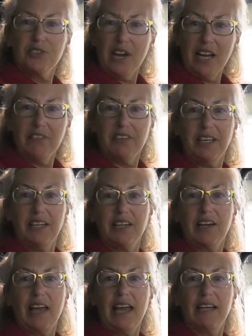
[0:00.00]

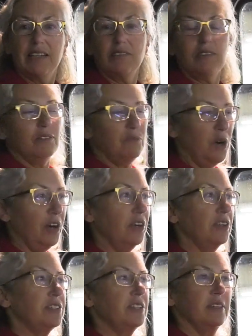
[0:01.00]
driving and
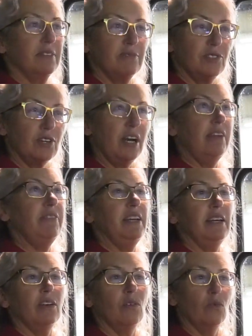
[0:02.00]
parked
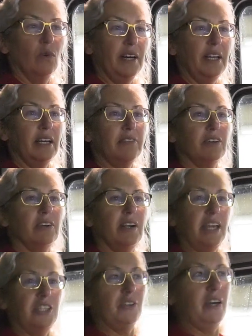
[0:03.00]
driving, whatever,
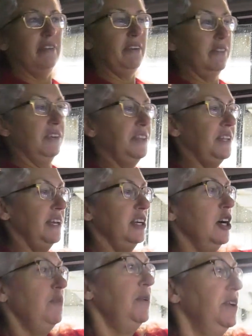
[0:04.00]
and you have everything
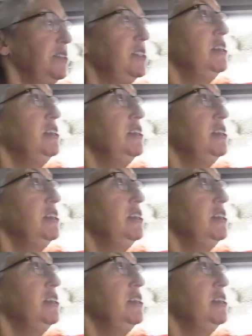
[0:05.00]
up on